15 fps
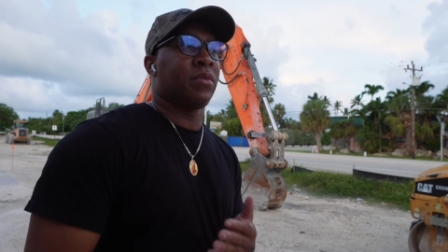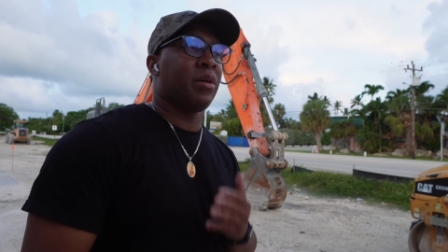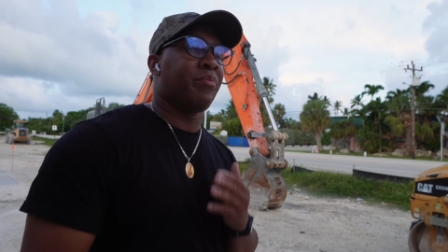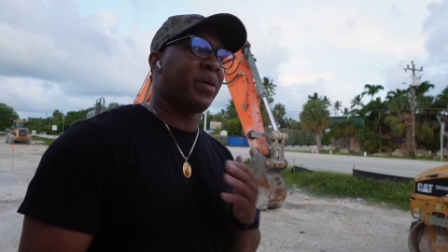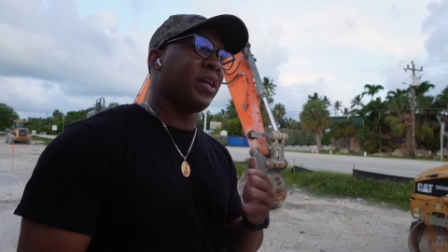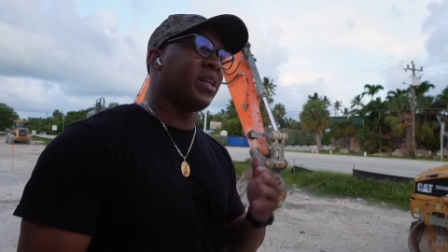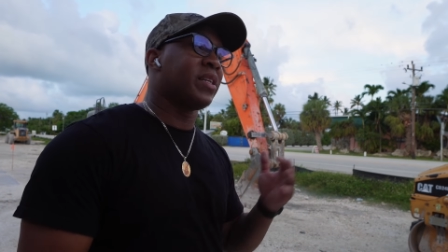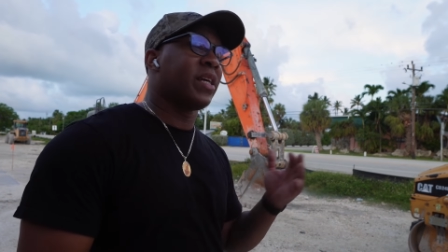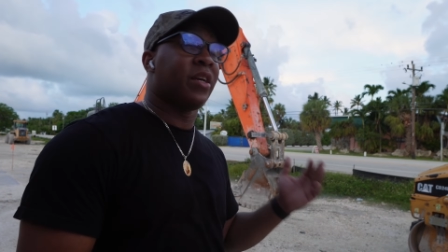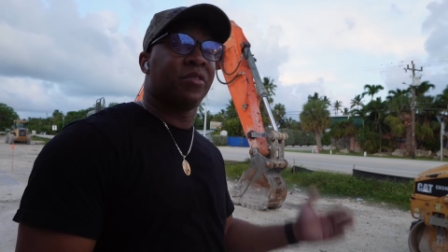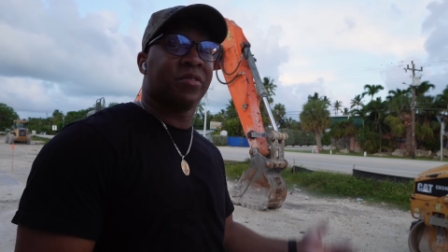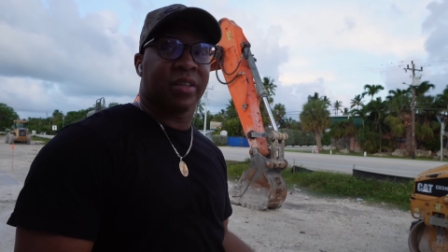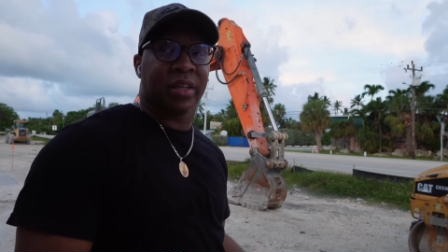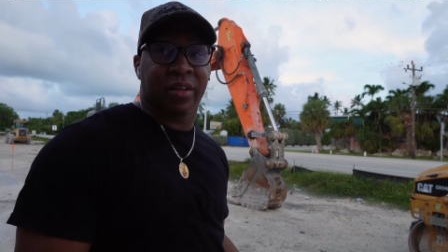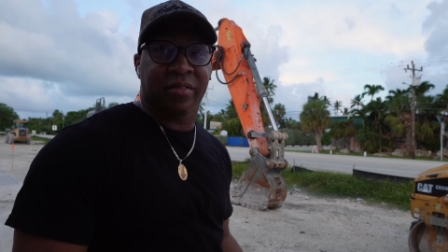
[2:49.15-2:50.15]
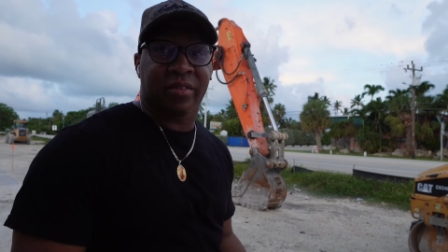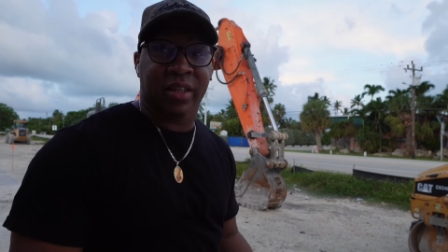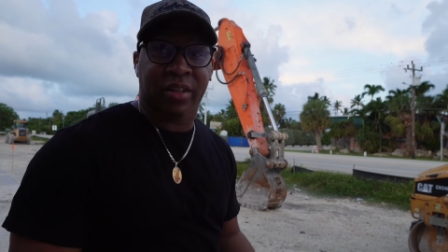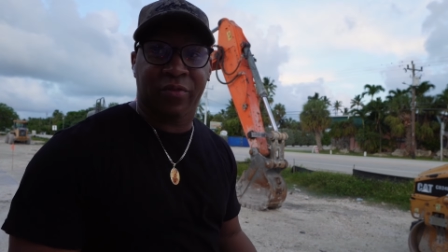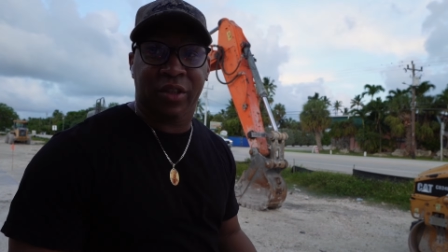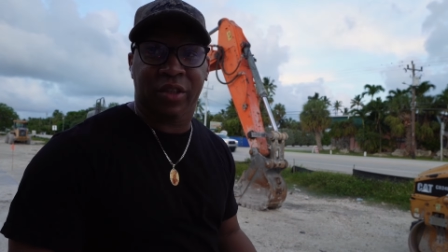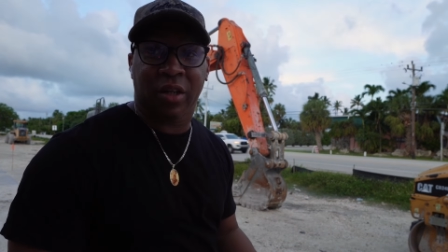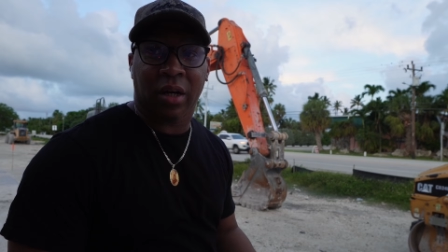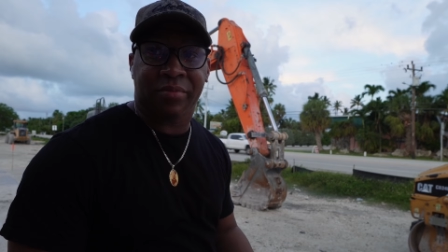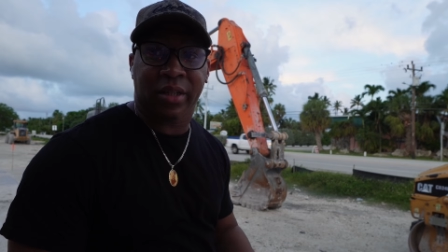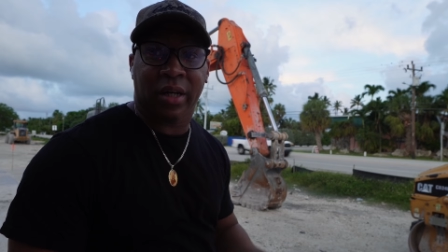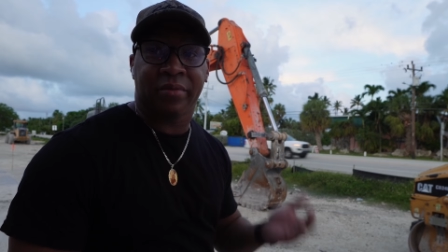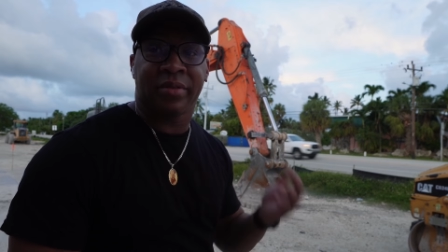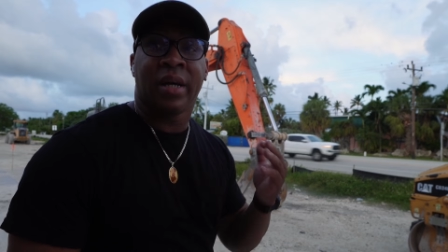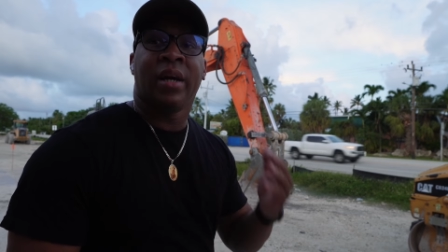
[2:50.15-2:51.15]
Apparently they used to give 6-foot drop
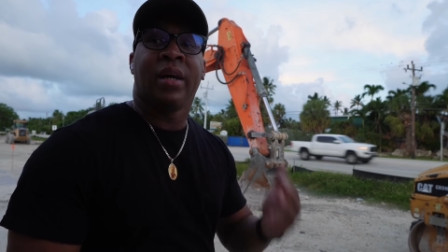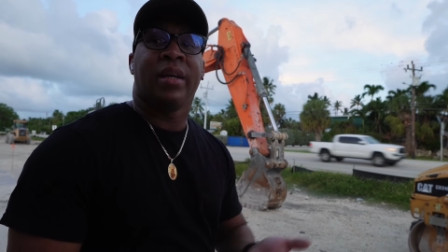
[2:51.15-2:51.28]
tarps.